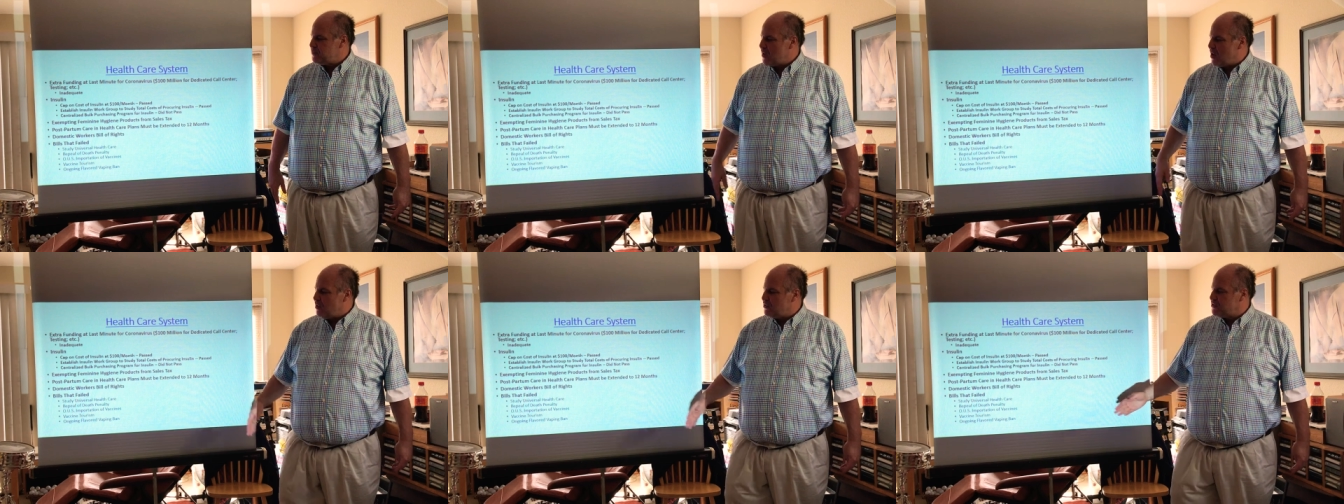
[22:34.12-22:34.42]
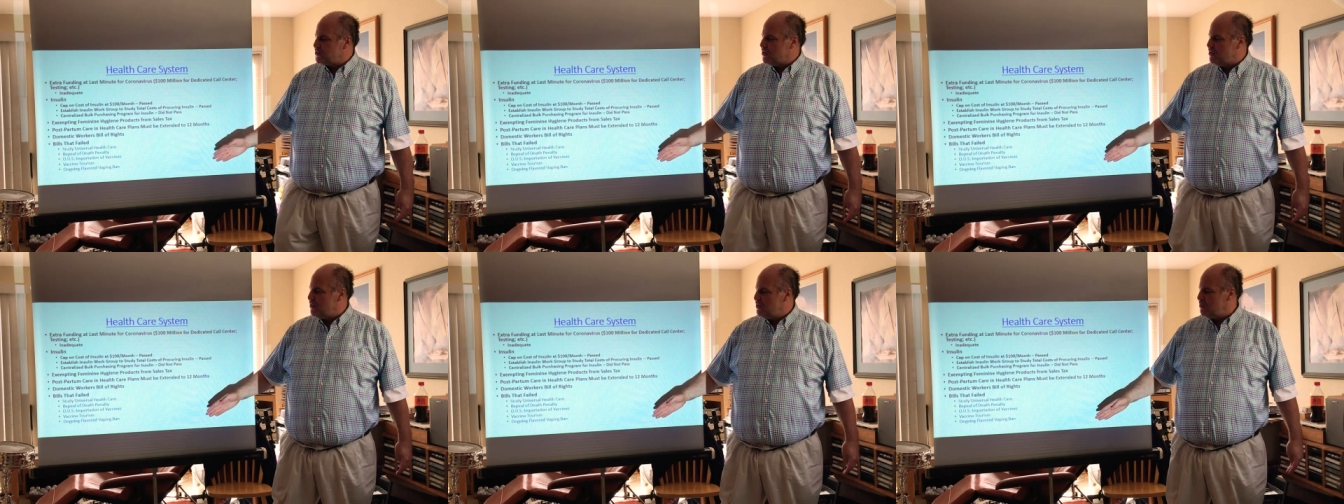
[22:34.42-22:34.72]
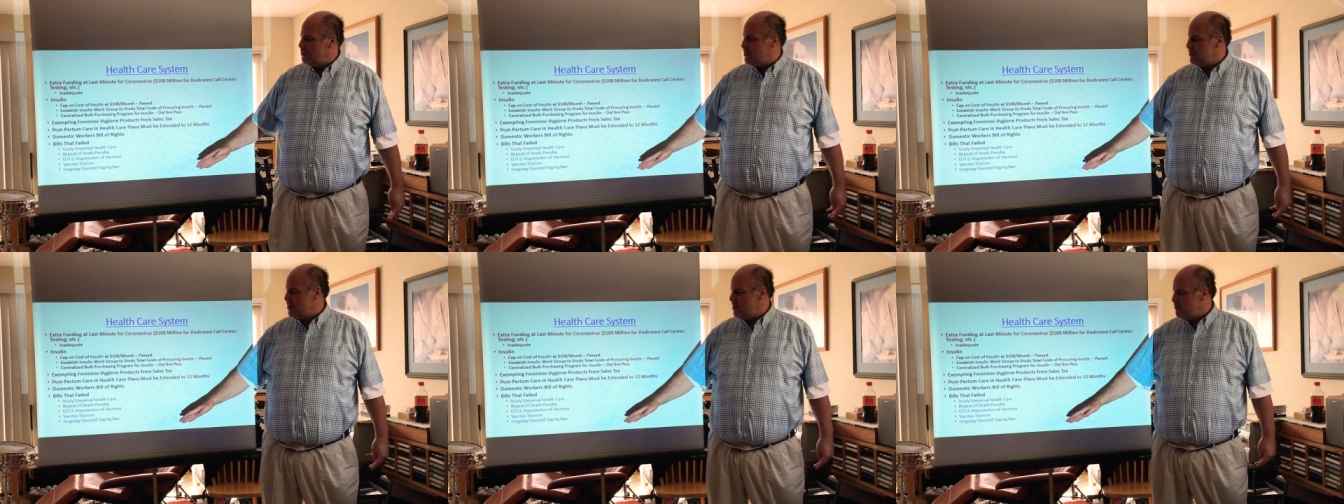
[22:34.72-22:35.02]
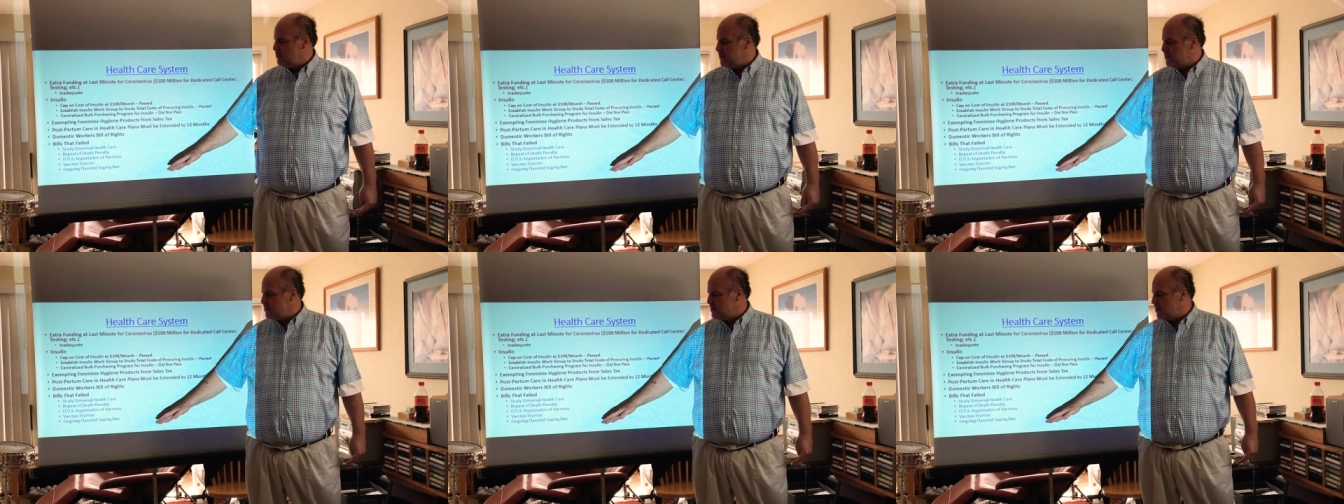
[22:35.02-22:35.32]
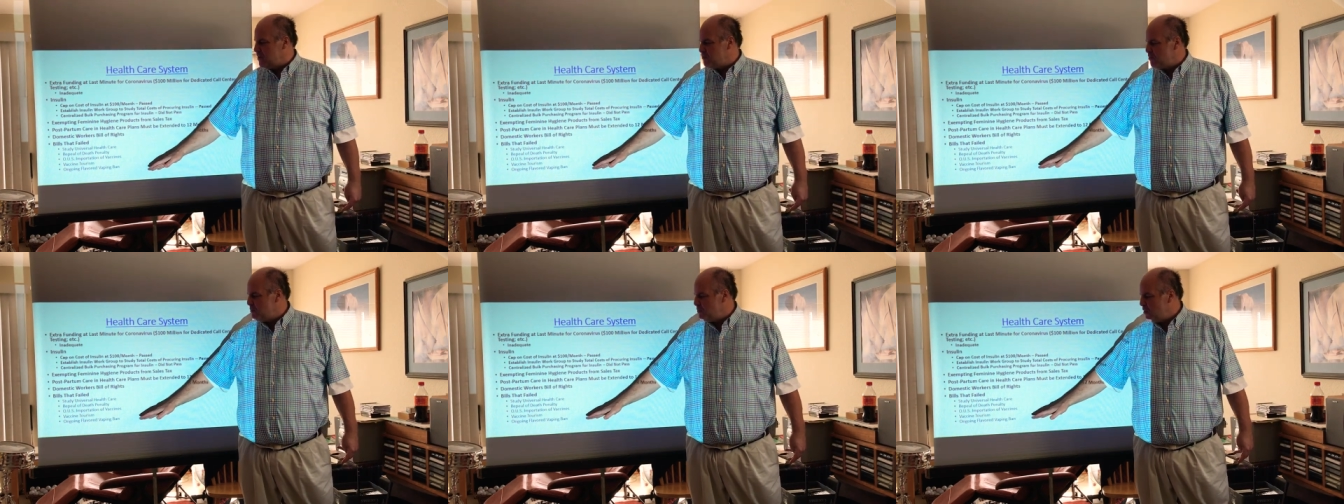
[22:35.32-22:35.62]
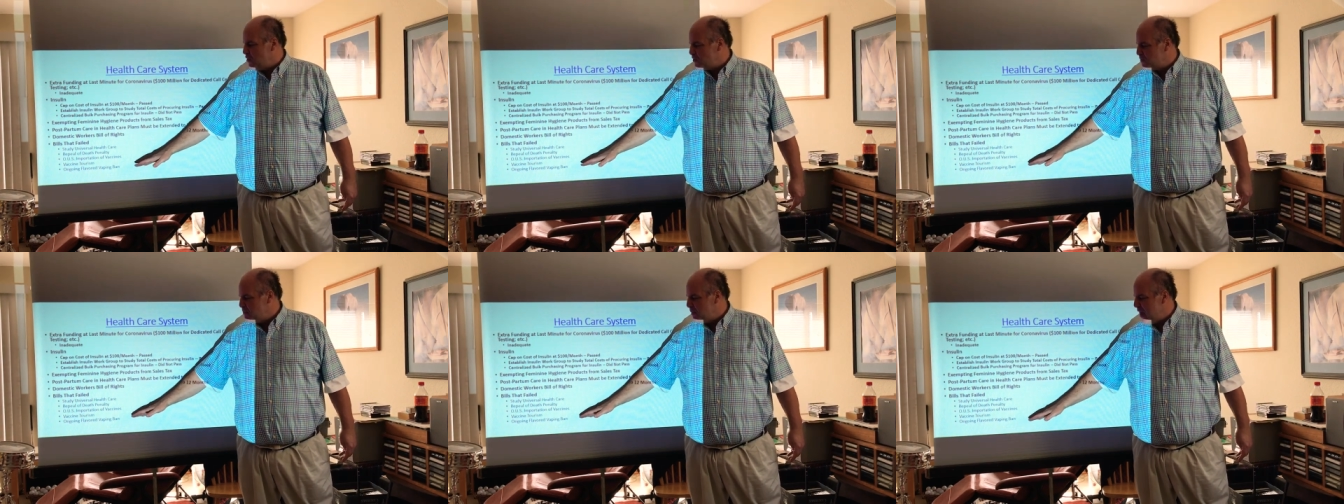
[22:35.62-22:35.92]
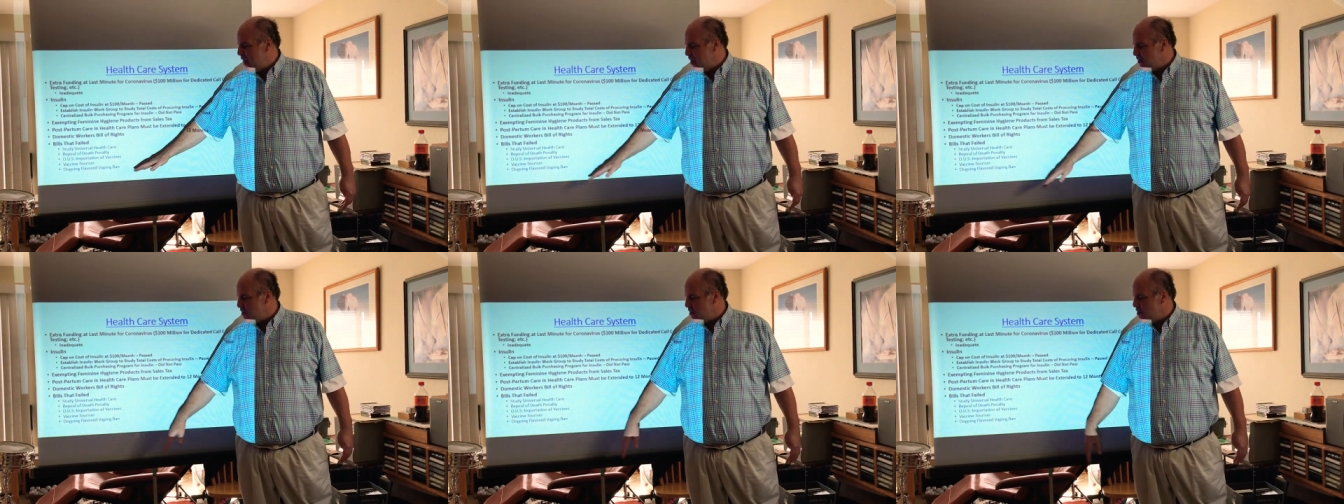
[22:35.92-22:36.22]
Also, there was a proposed
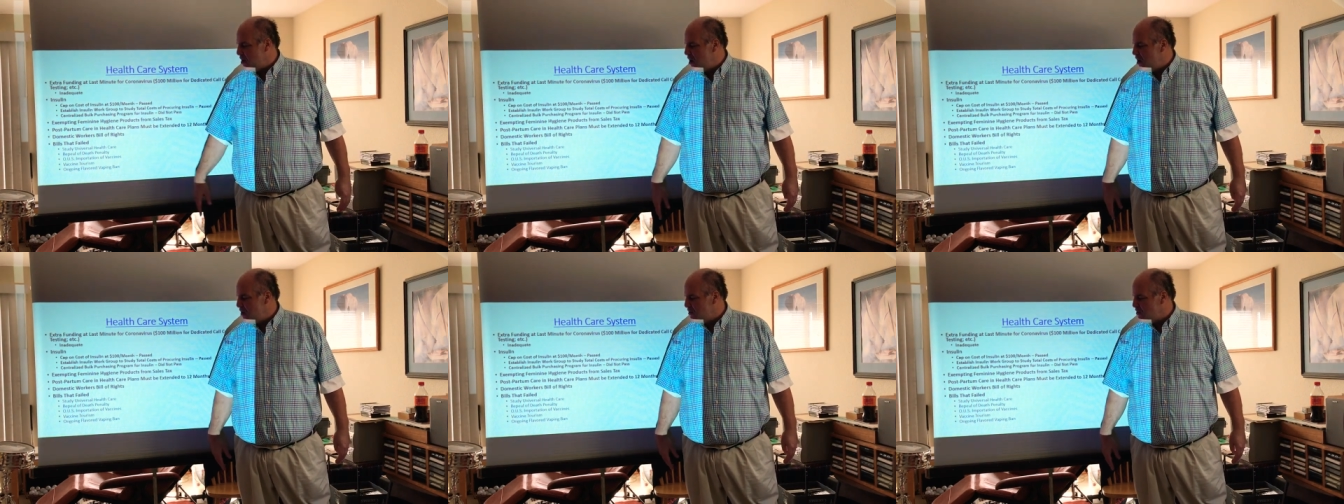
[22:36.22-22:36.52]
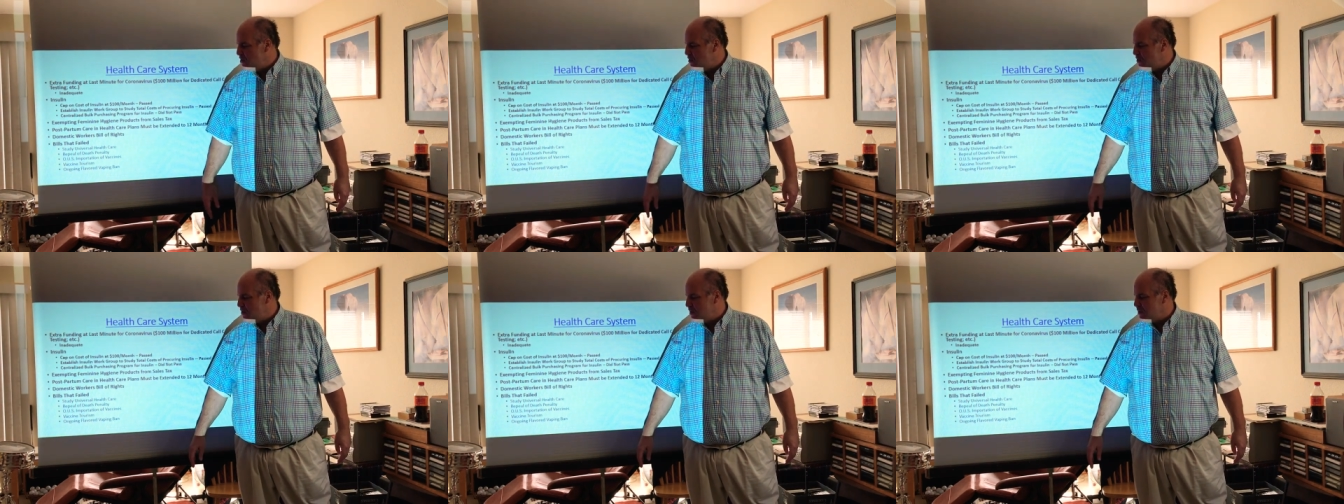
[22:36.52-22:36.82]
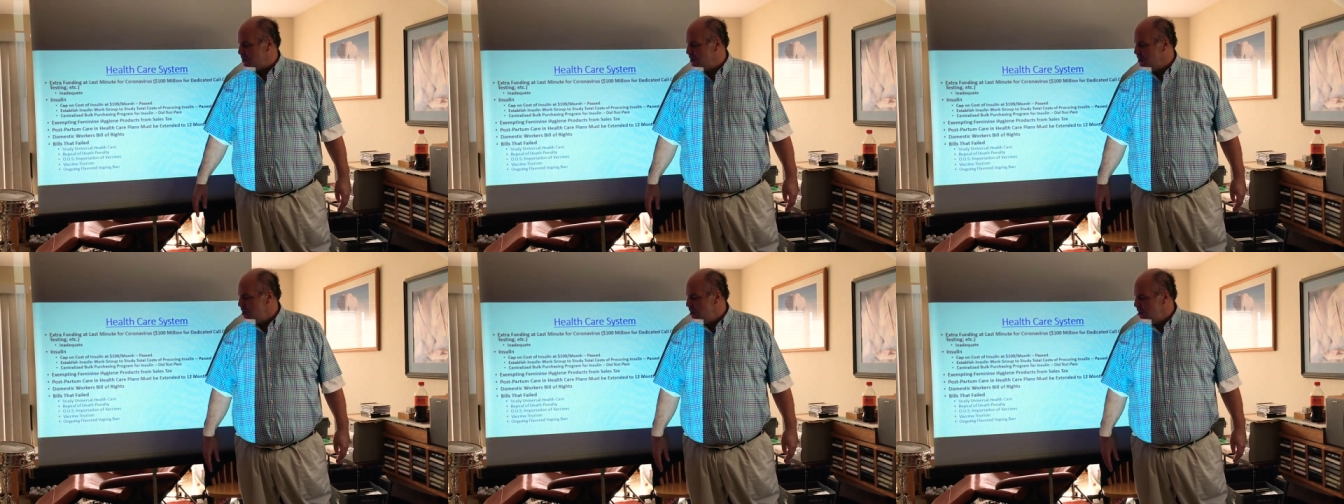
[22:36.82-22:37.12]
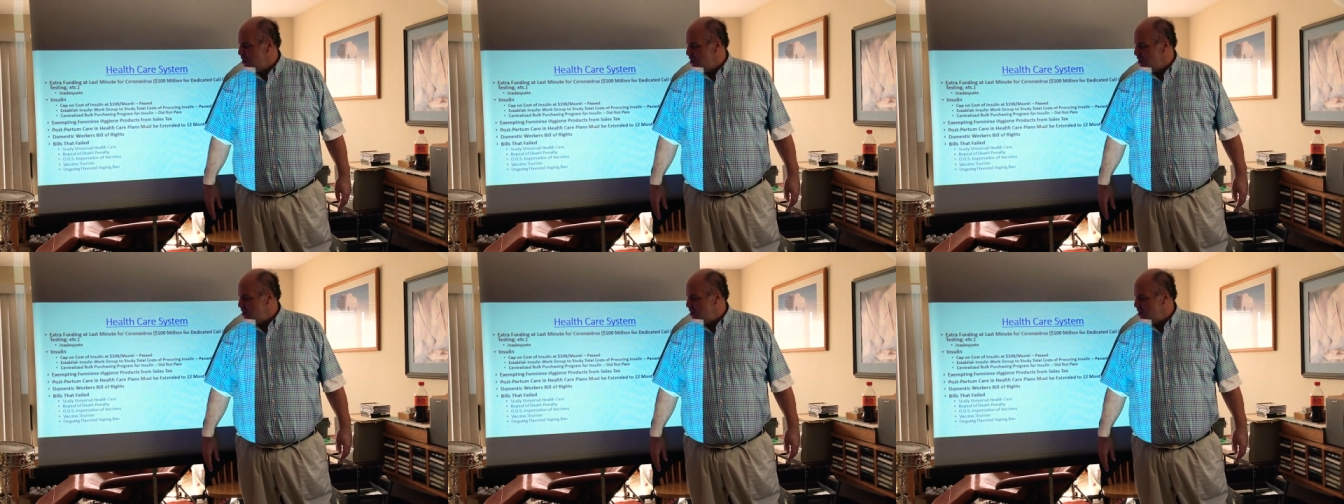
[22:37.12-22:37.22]
ban on ongoing